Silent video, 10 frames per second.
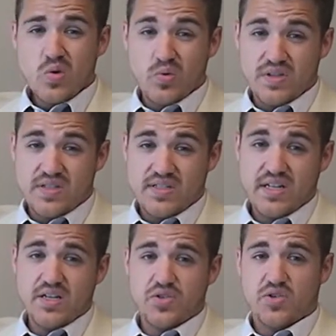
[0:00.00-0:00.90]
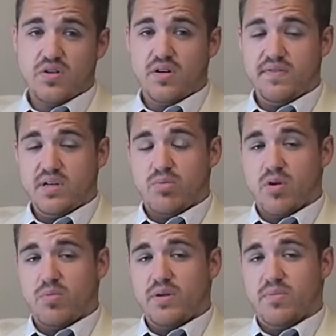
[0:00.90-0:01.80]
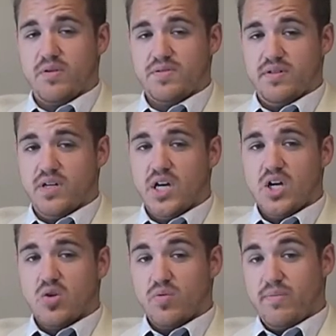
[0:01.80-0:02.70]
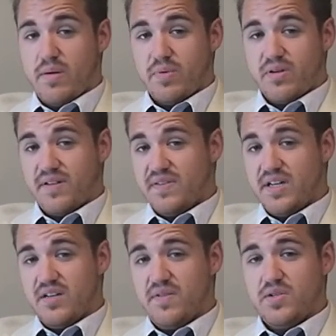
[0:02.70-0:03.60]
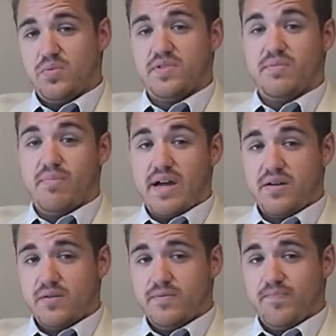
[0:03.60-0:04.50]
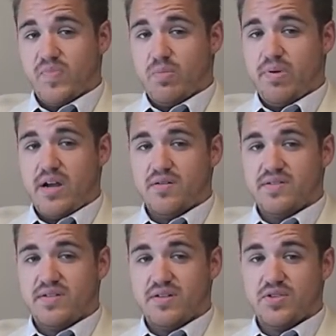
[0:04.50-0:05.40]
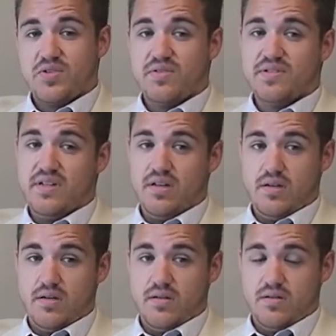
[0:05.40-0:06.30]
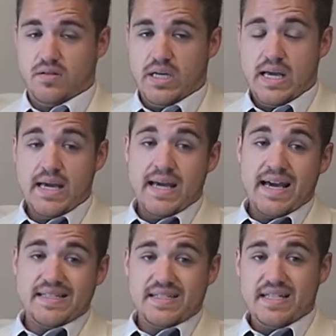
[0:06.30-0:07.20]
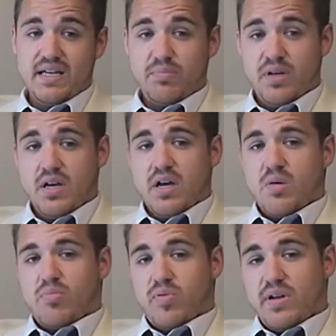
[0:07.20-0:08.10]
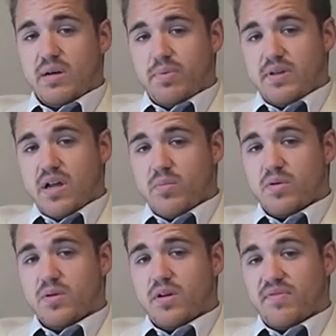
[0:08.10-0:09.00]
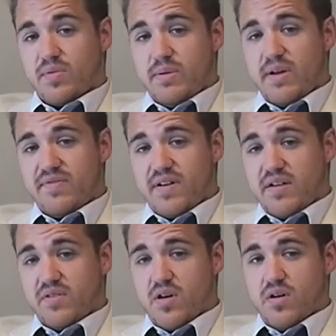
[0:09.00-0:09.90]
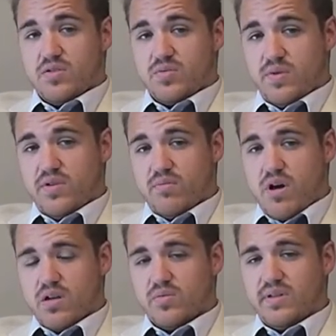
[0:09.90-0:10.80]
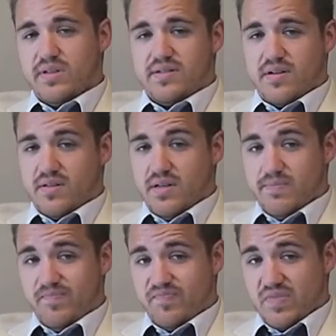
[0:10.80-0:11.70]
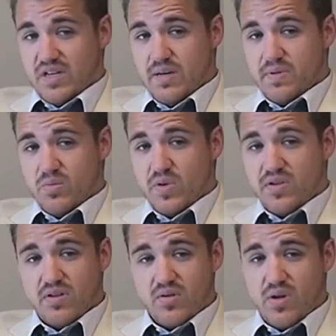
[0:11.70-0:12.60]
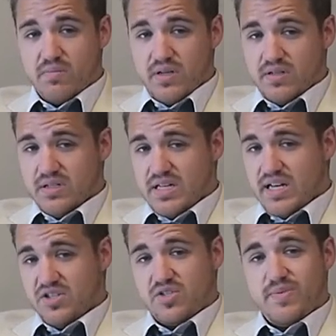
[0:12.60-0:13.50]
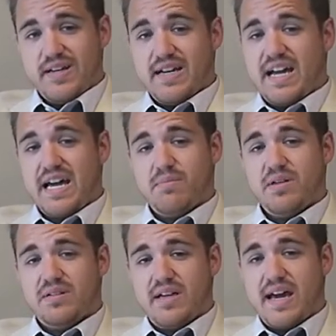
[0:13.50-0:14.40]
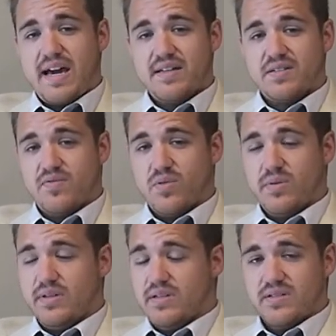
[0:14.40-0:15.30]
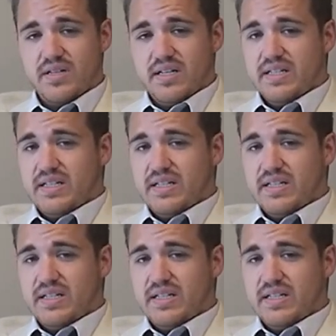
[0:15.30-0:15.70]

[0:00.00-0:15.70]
with the signature of the appropriate person. Remember, if the individual is a minor, a parent's signature is needed. As a tip, print up a number 3x5 cards with your model release on them. Keep them with your equipment and just make it a habit to ask for a release